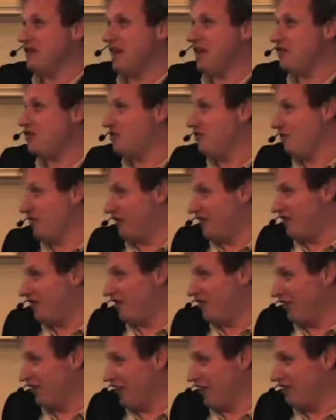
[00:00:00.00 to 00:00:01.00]
actually go that
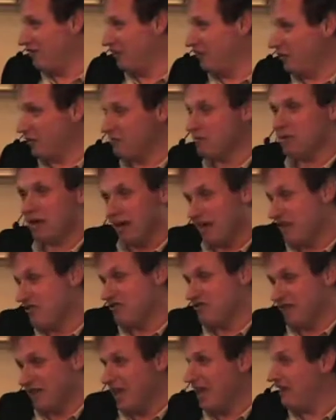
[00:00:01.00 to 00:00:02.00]
far with cannibalism, but I
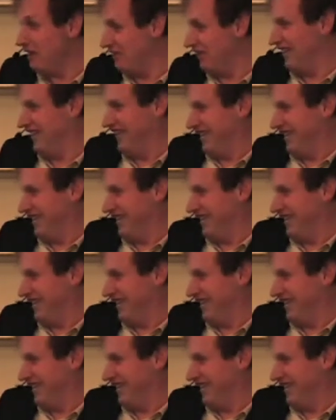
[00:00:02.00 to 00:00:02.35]
guess you can.